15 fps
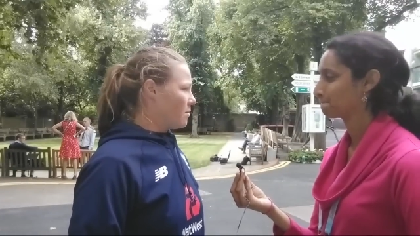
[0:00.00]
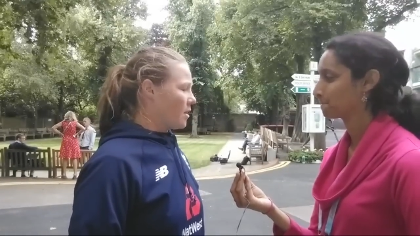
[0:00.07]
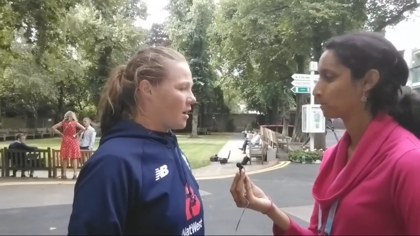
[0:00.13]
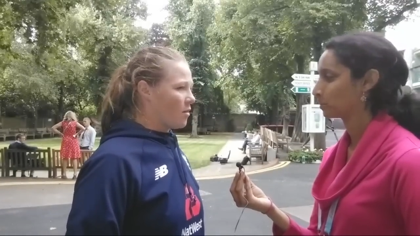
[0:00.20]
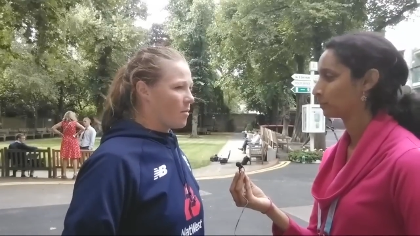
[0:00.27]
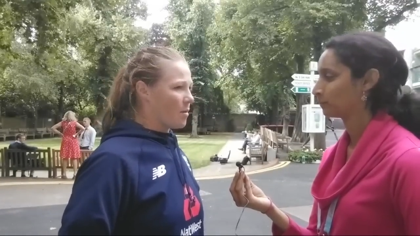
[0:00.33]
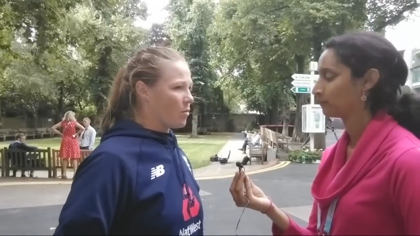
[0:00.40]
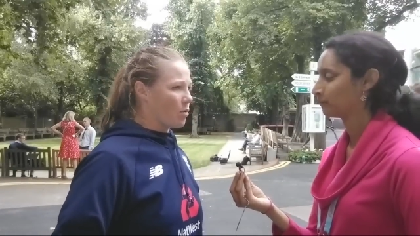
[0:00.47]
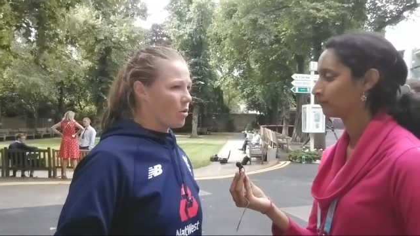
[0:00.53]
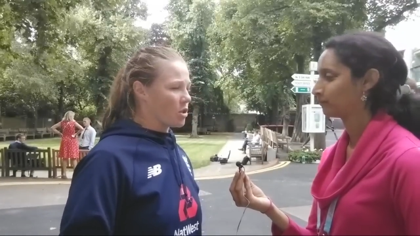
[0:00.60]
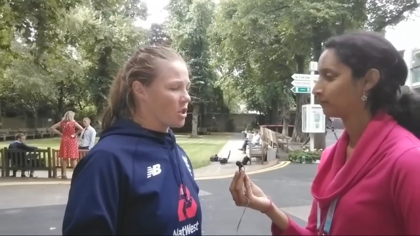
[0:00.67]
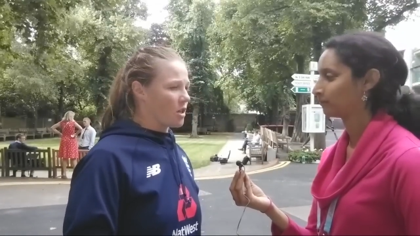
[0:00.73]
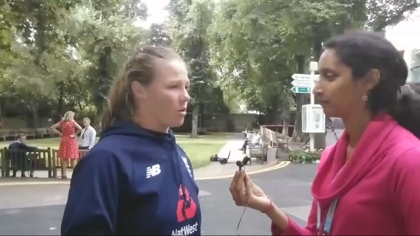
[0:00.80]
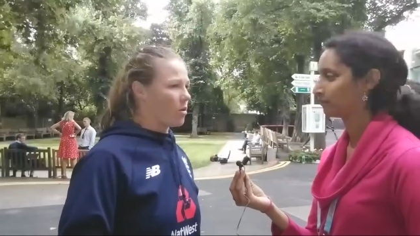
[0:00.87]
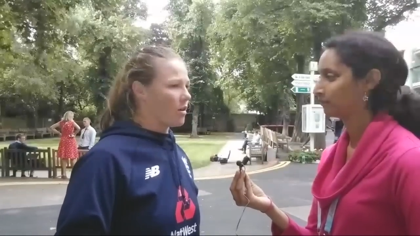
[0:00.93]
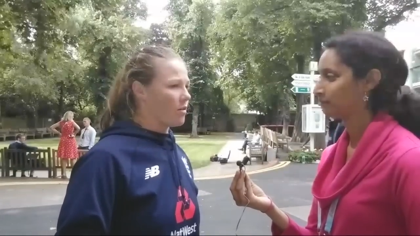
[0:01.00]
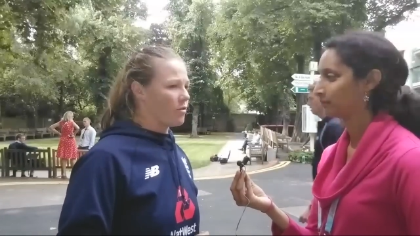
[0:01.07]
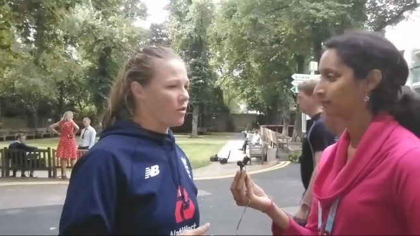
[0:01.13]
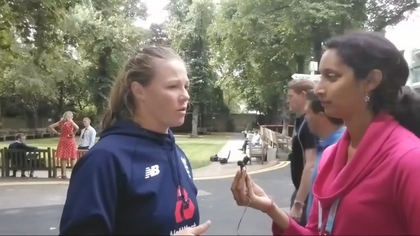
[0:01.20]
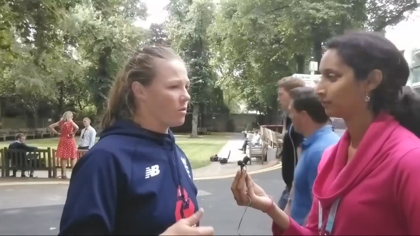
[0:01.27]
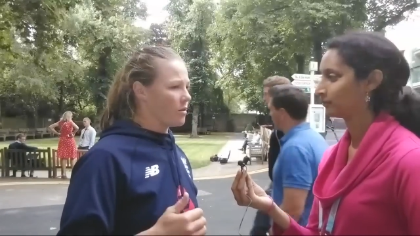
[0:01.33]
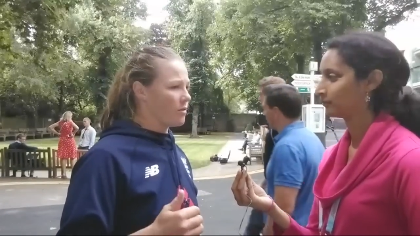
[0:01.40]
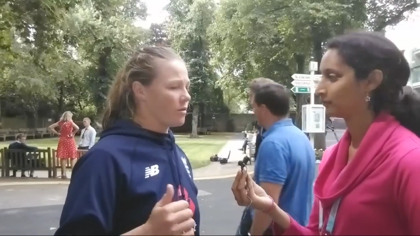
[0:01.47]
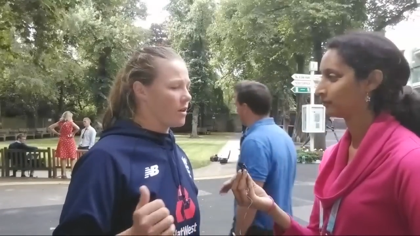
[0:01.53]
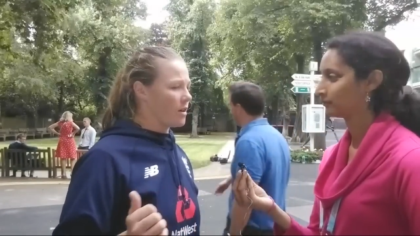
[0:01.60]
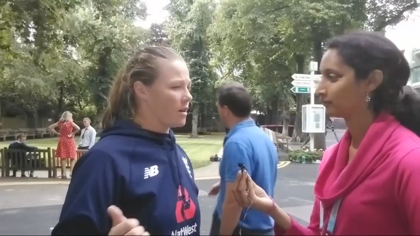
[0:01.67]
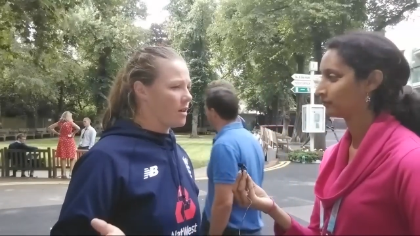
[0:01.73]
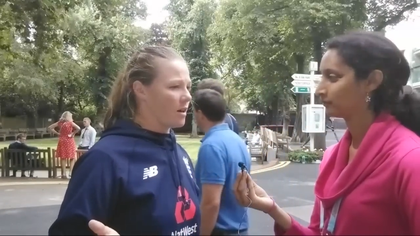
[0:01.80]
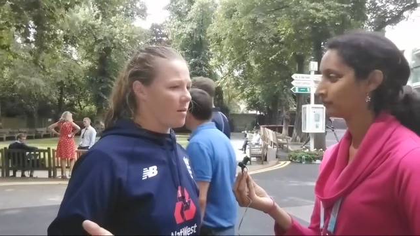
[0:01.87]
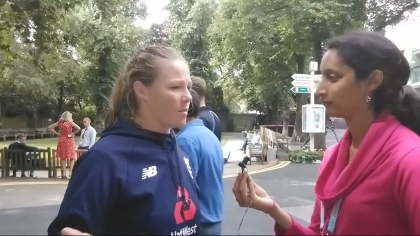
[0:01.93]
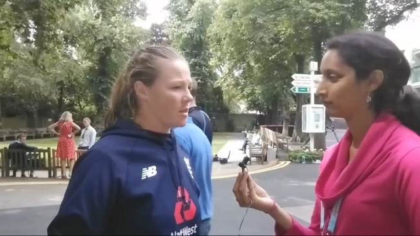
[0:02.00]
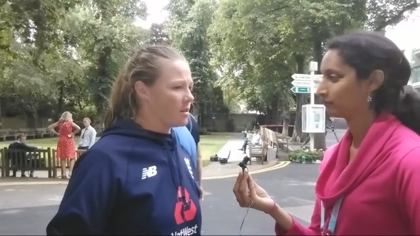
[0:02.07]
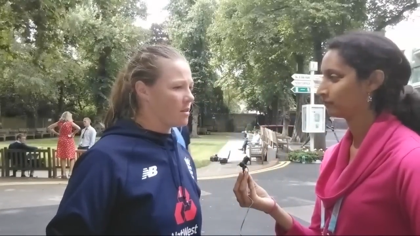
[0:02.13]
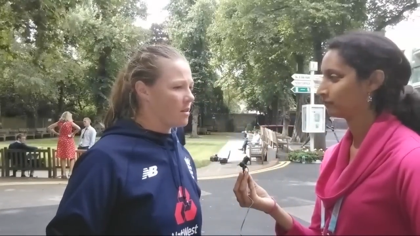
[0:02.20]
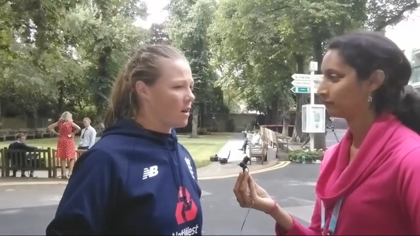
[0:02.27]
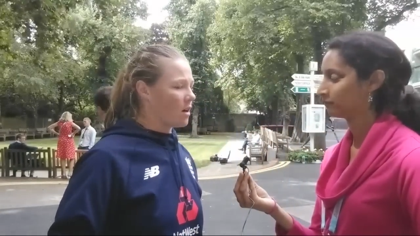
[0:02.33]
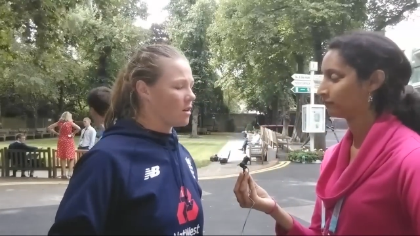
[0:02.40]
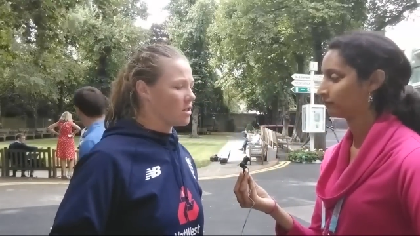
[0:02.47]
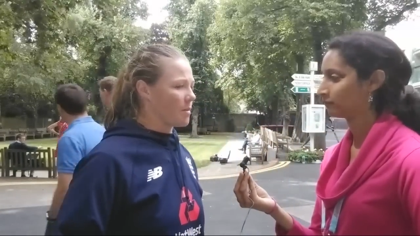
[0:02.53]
Speaker 1: I remember watching quite a few of our